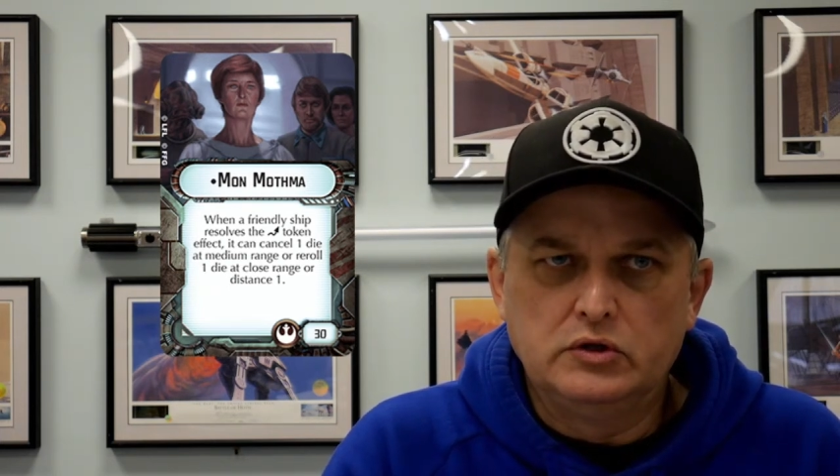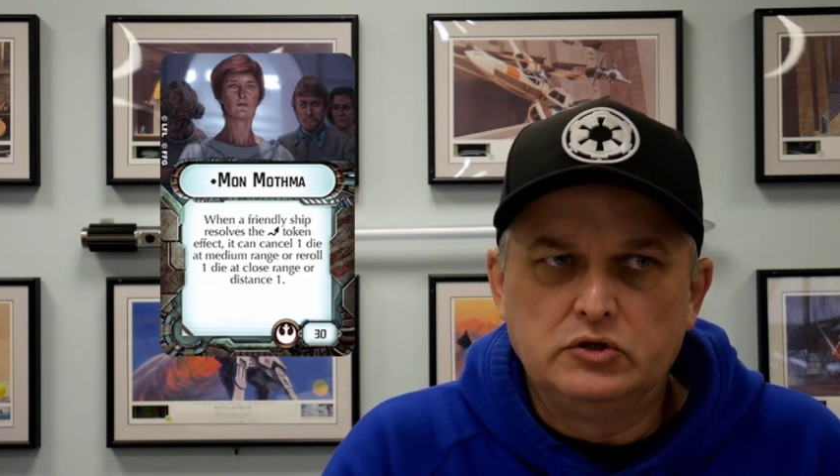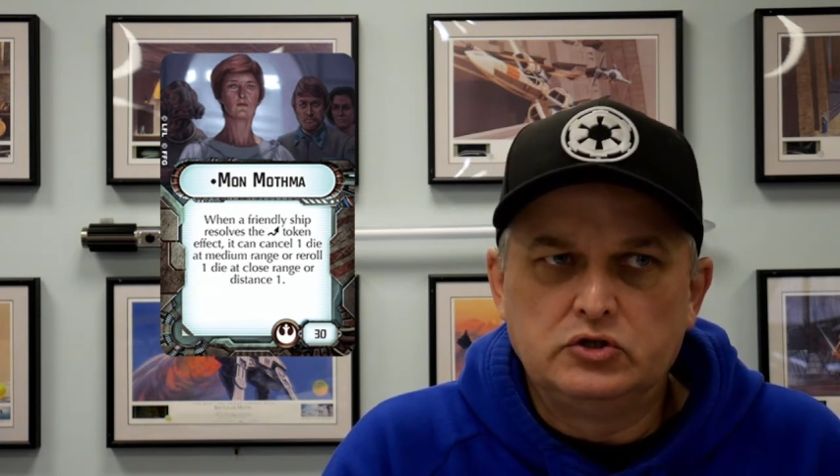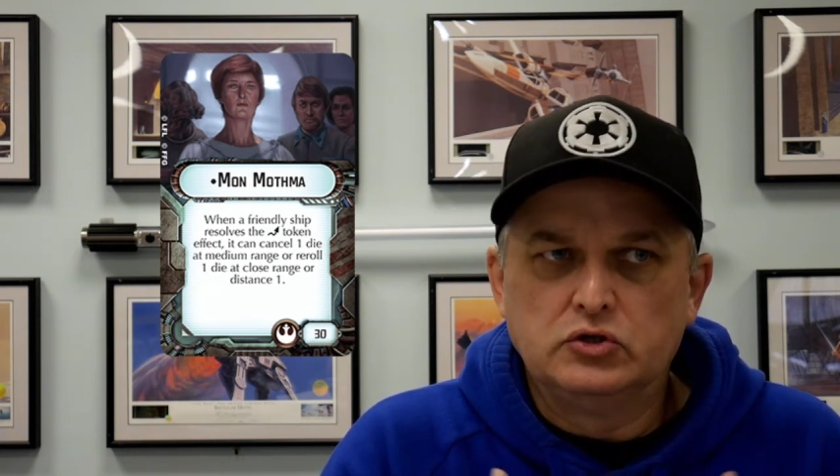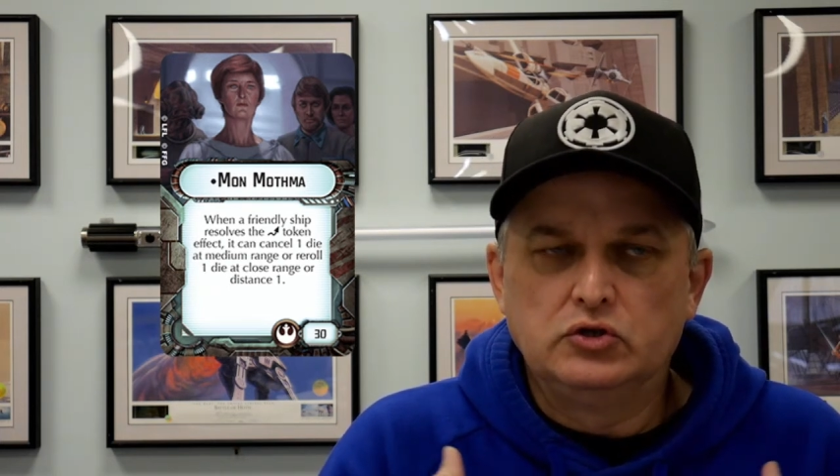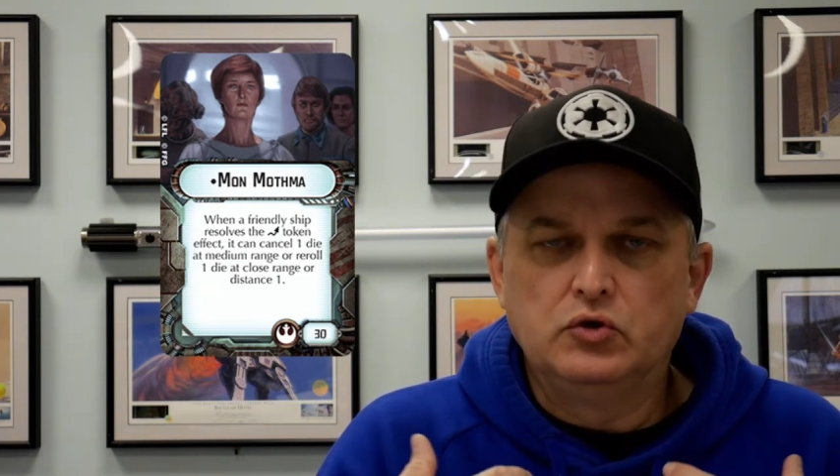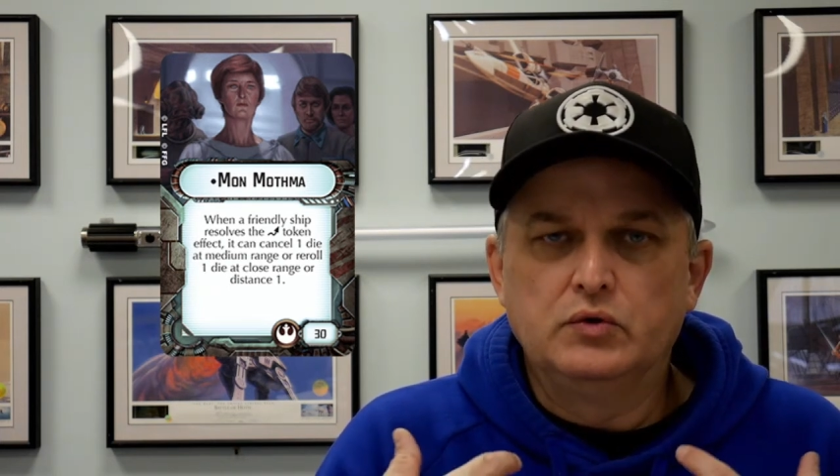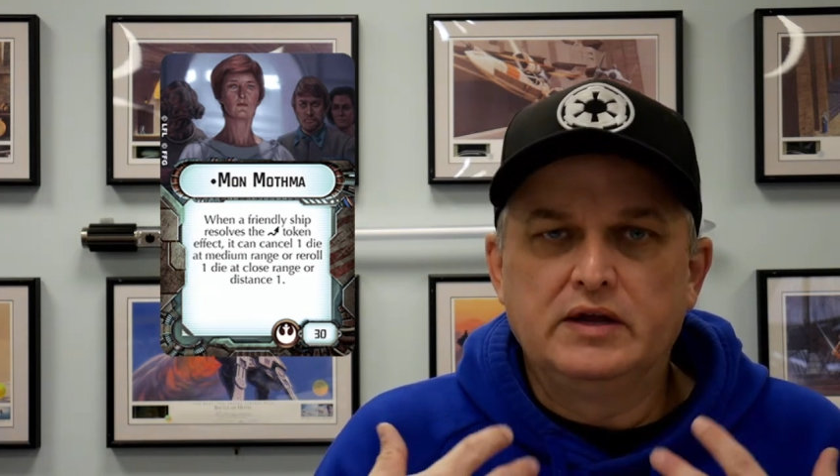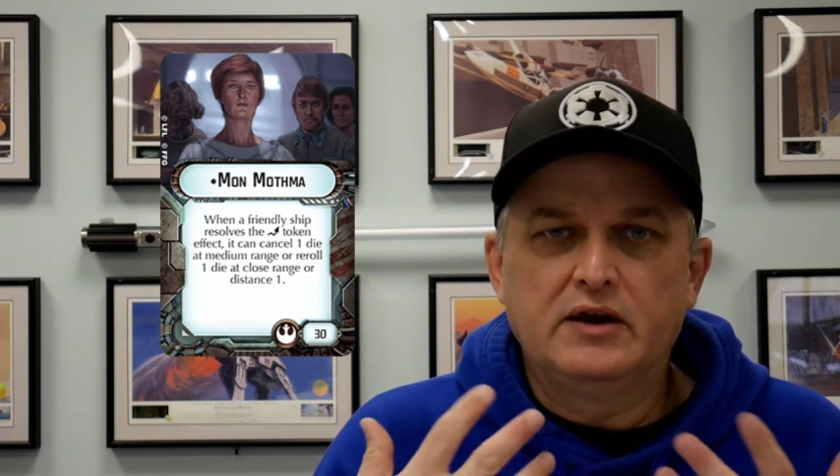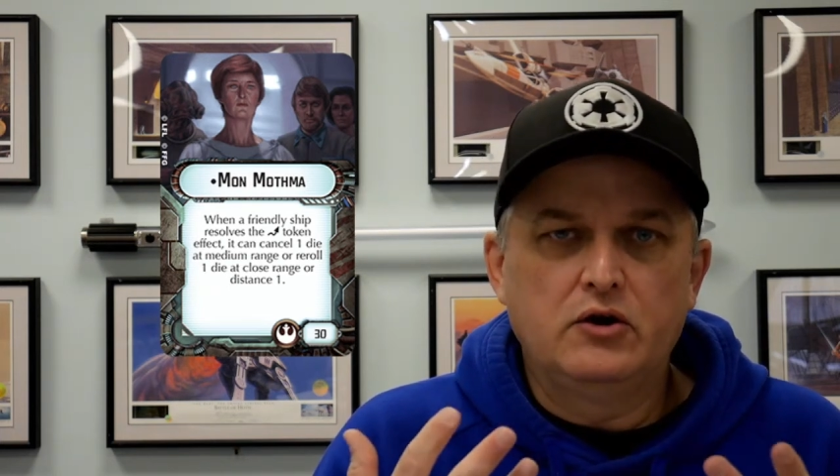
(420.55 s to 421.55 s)
so you would
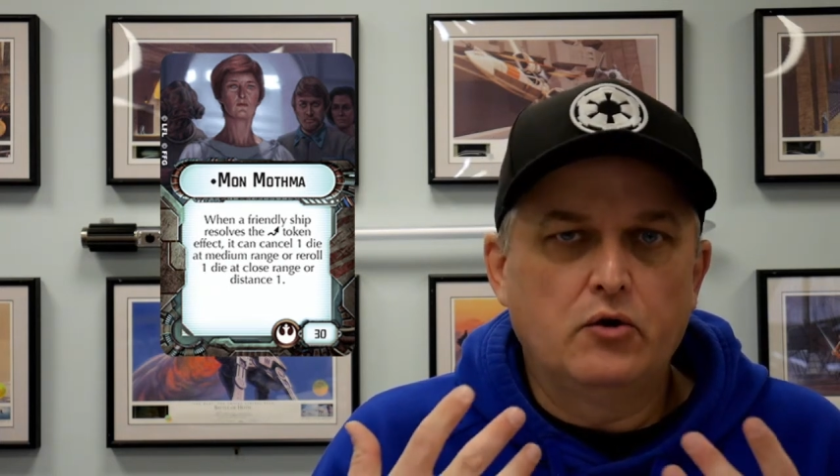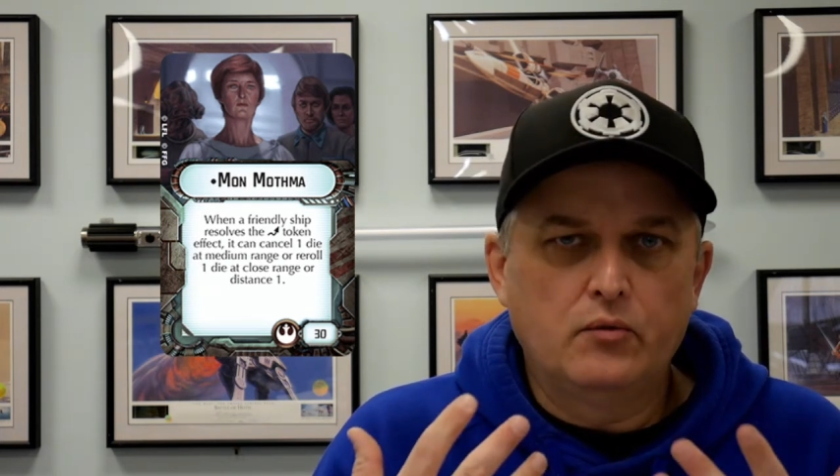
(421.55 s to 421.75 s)
get no